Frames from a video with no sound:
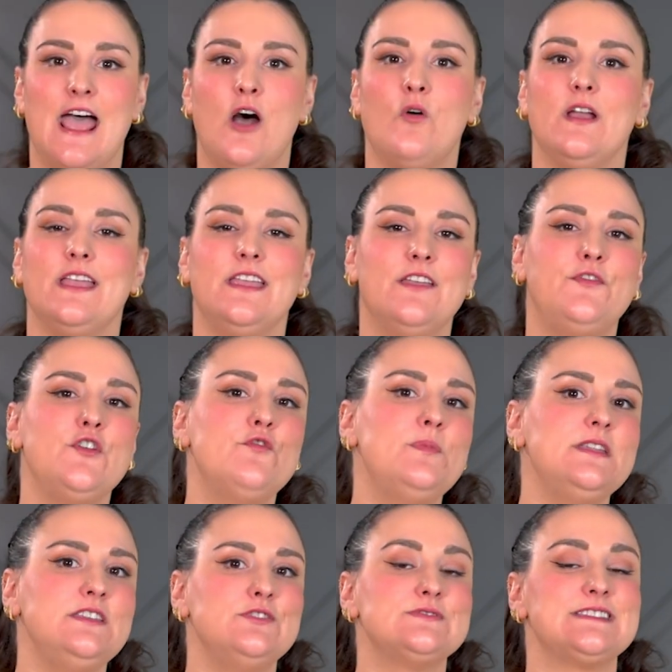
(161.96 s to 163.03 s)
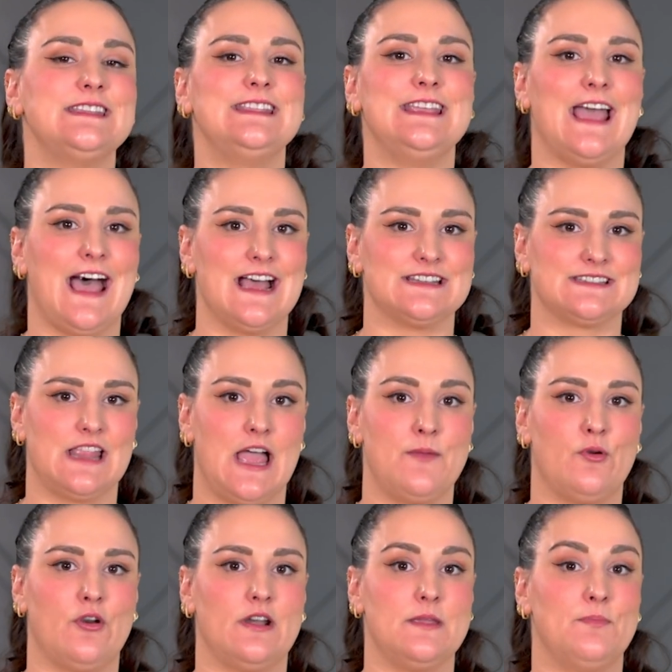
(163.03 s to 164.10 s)
Now, if you've been using the ads
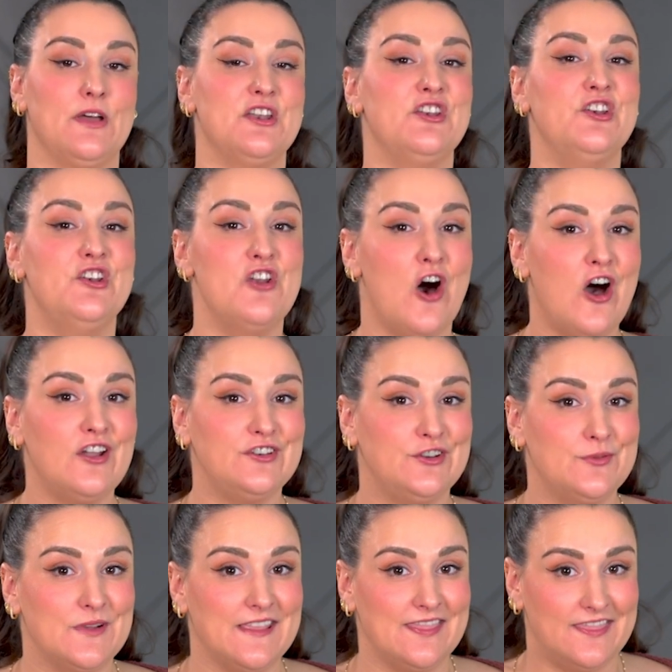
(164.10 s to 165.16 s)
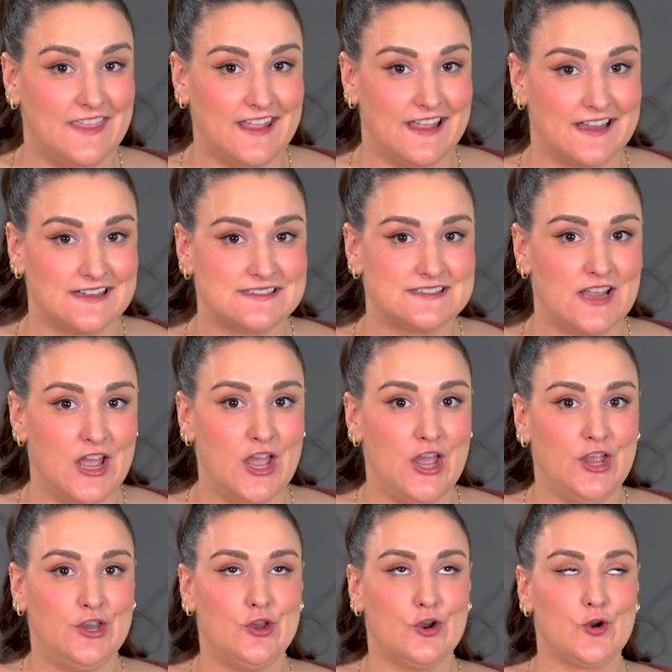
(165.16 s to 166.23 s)
library but not doing this,
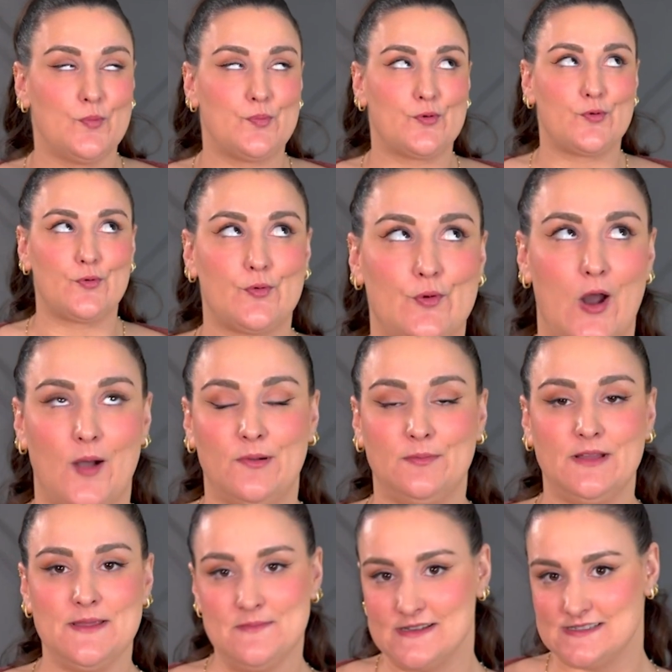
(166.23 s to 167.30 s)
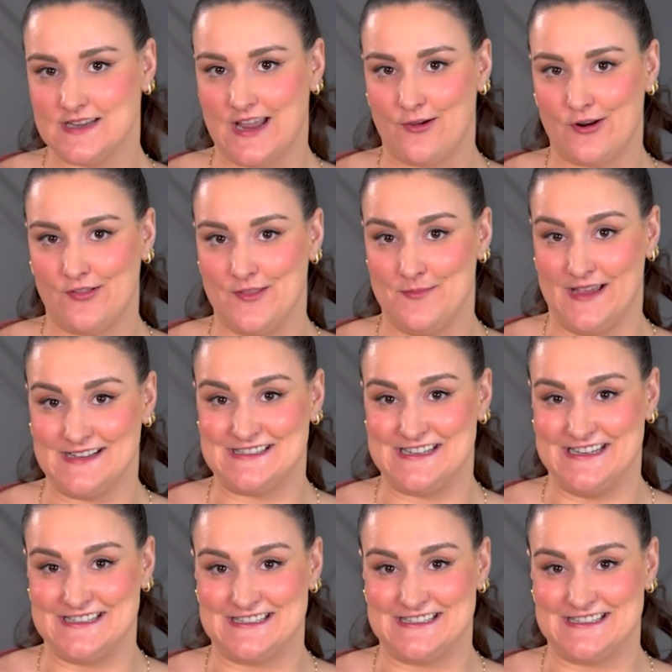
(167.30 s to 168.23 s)
you're probably missing out on the best